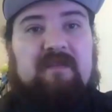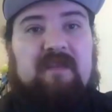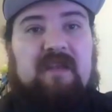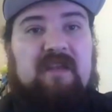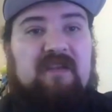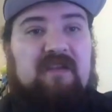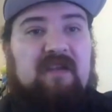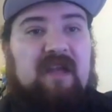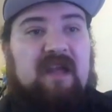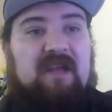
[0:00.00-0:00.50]

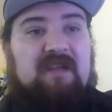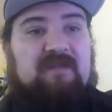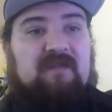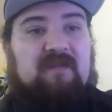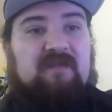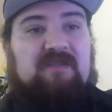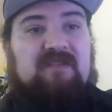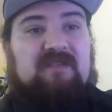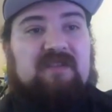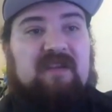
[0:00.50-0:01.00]
thank you guys
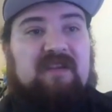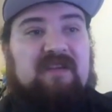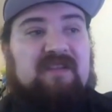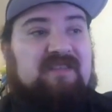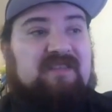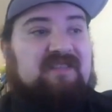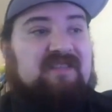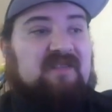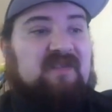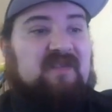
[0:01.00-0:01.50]
for joining
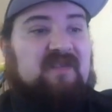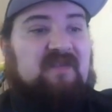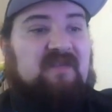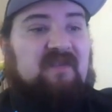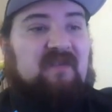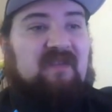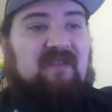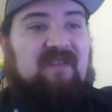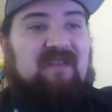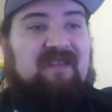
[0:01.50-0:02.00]
us. Sorry
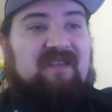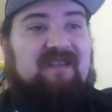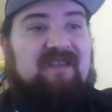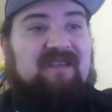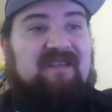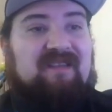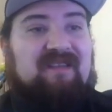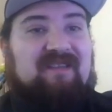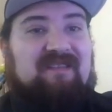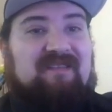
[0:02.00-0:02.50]
for
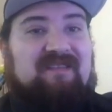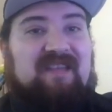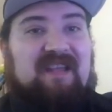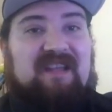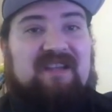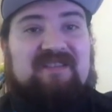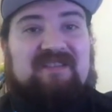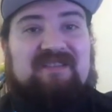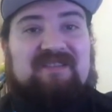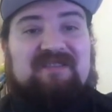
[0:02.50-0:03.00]
the
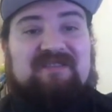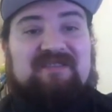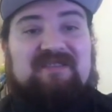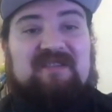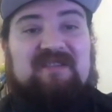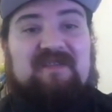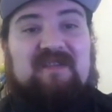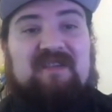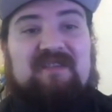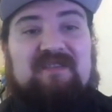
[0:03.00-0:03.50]
technical
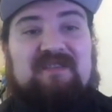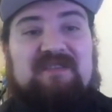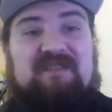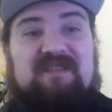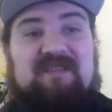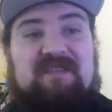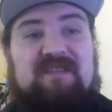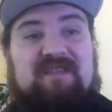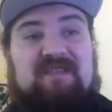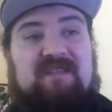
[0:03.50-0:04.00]

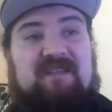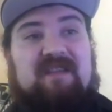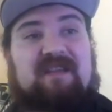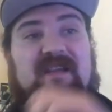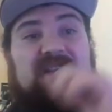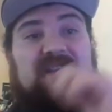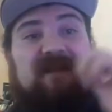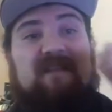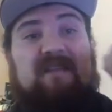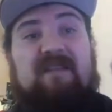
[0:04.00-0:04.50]
difficulties.
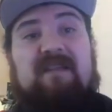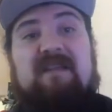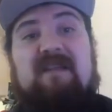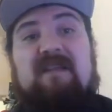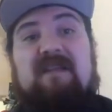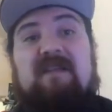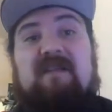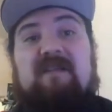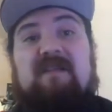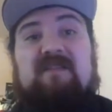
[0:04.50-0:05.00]
Uh,
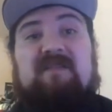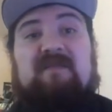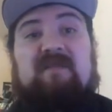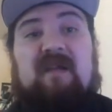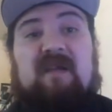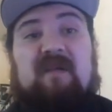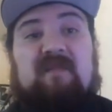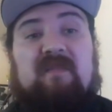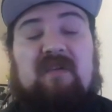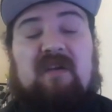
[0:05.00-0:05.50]

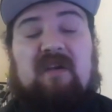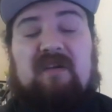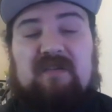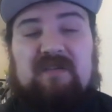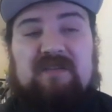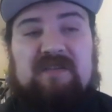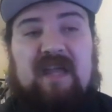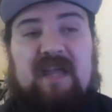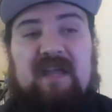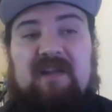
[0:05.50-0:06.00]
I'm
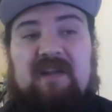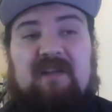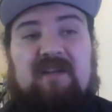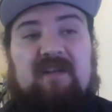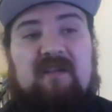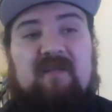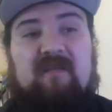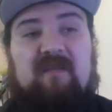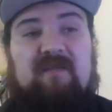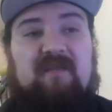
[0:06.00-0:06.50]
Carlos
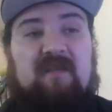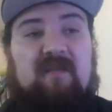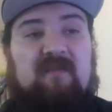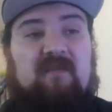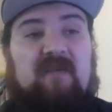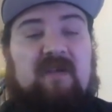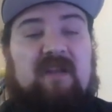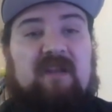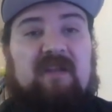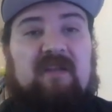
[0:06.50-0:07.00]
Aguilar. I'm a film
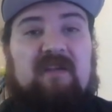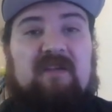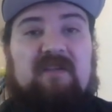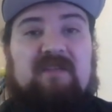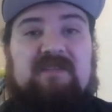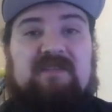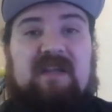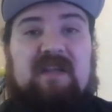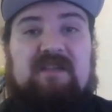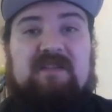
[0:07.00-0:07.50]
critic here in
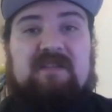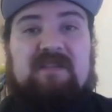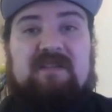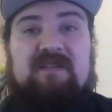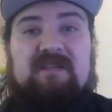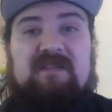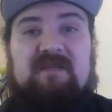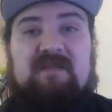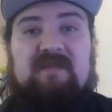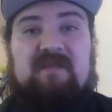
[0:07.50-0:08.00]
Los
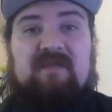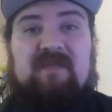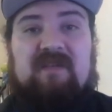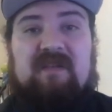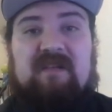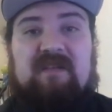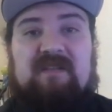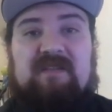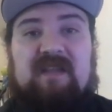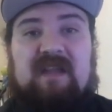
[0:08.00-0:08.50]
Angeles, and I'm
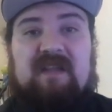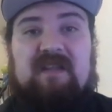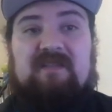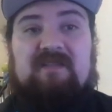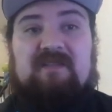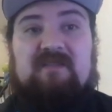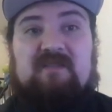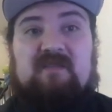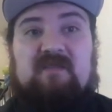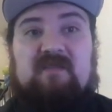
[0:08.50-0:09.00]
very excited
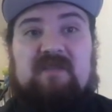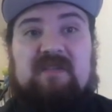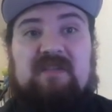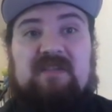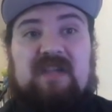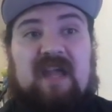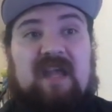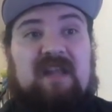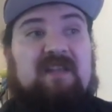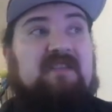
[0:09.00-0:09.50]
to be
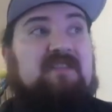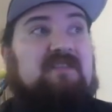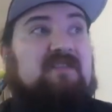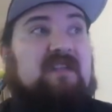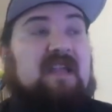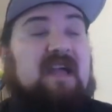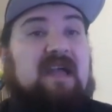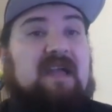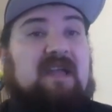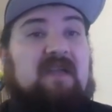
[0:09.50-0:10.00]
chatting
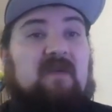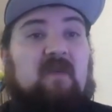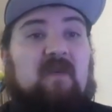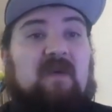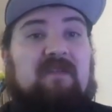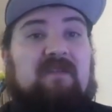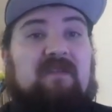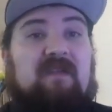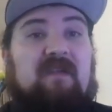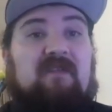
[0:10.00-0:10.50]
tonight
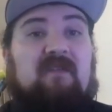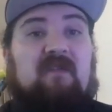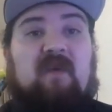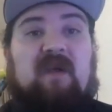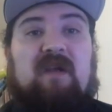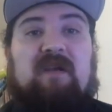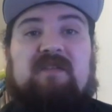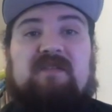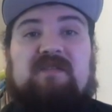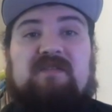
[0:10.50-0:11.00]
with the
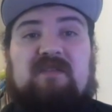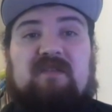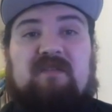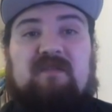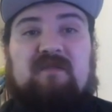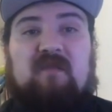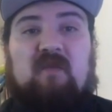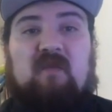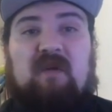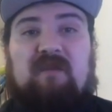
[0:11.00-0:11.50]
directors
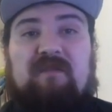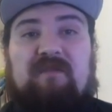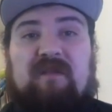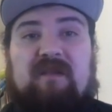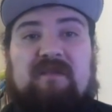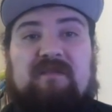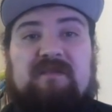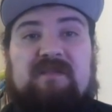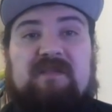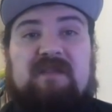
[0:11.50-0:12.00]
of The Wolf
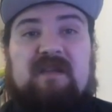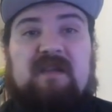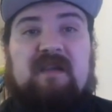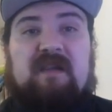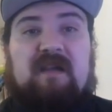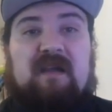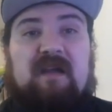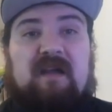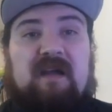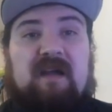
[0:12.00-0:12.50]
House,
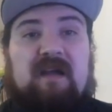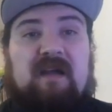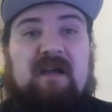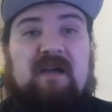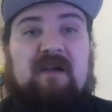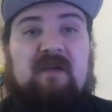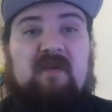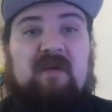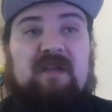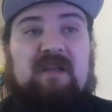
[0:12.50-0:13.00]

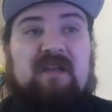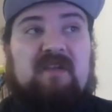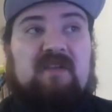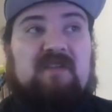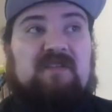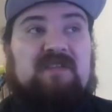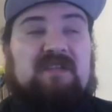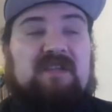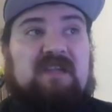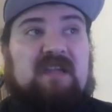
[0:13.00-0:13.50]
uh, Joaquin
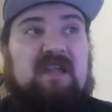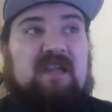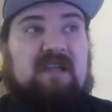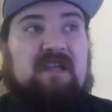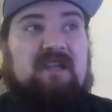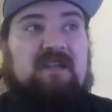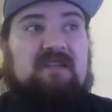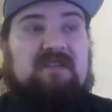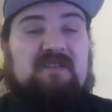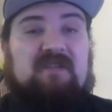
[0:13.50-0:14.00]
Cociña
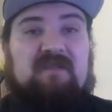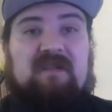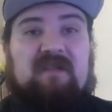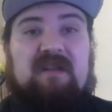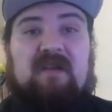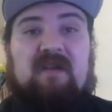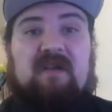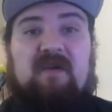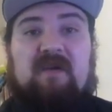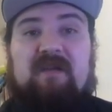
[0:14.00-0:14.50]
and Cristobal
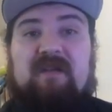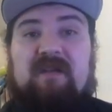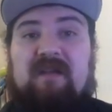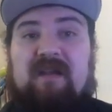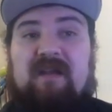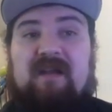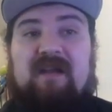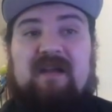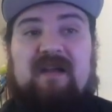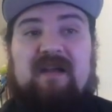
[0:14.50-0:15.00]
Leon.
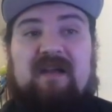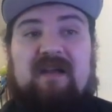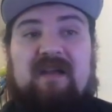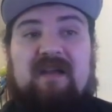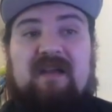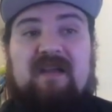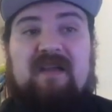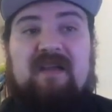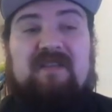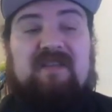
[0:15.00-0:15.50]
Uh,
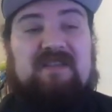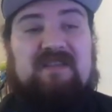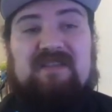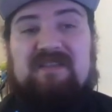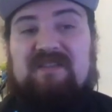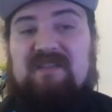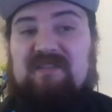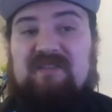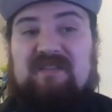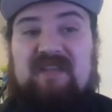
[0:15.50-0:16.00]
this is
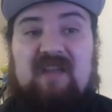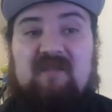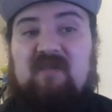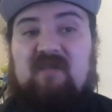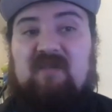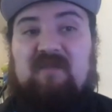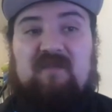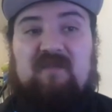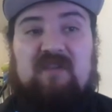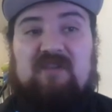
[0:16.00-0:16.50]
their
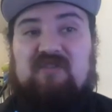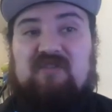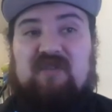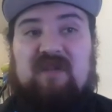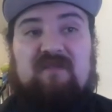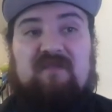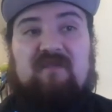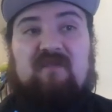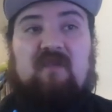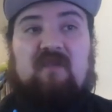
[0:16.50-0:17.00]
debut feature,
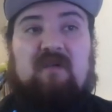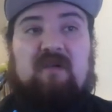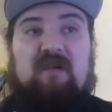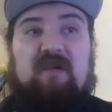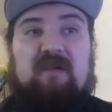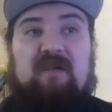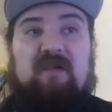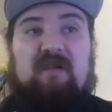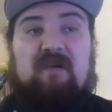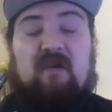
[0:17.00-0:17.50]
and for
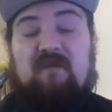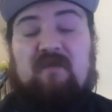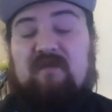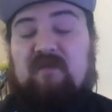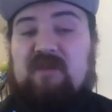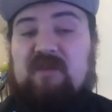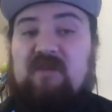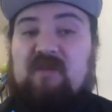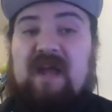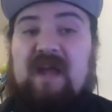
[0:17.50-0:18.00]
you know,
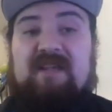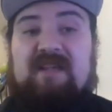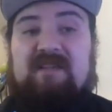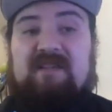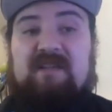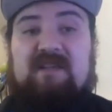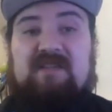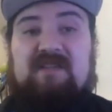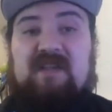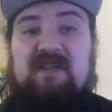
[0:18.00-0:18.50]
hopefully you guys
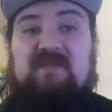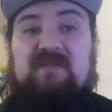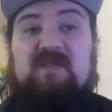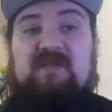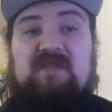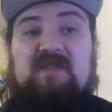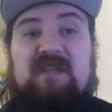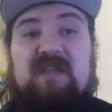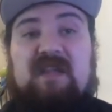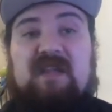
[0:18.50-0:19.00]
had a chance to
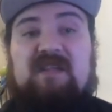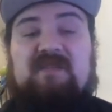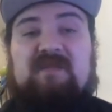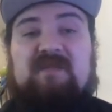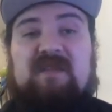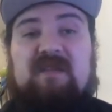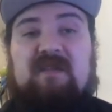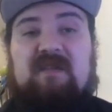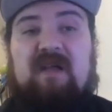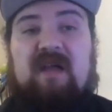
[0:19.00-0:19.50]
see it. It's
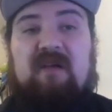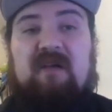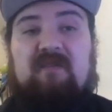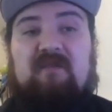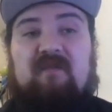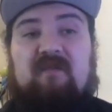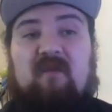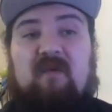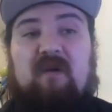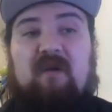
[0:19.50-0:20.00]
been out
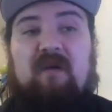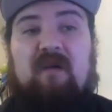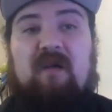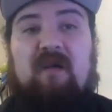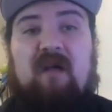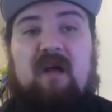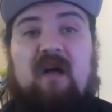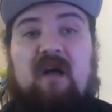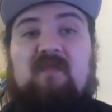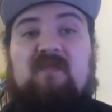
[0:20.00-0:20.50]
for
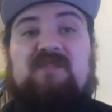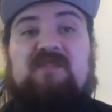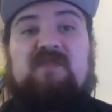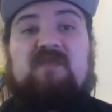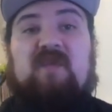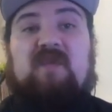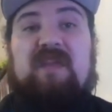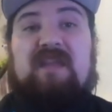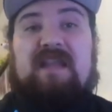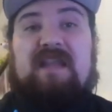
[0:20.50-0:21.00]
almost a
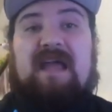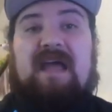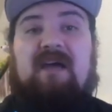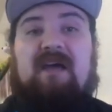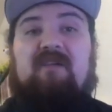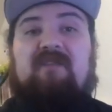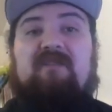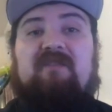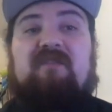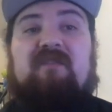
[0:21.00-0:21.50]
week
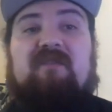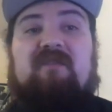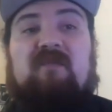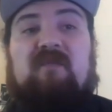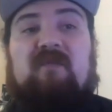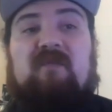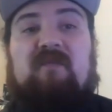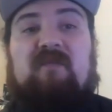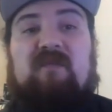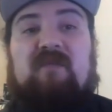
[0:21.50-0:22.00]
now
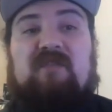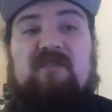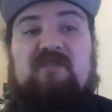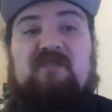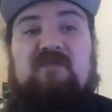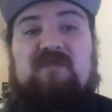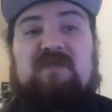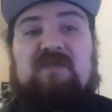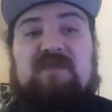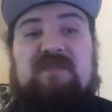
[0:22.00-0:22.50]
through
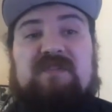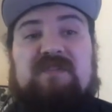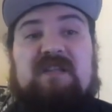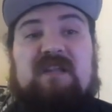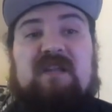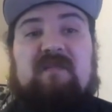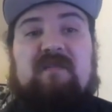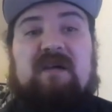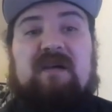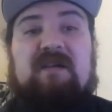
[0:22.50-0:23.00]
virtual
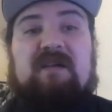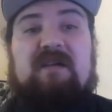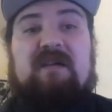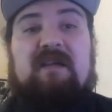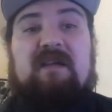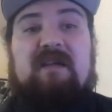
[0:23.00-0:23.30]
cinema,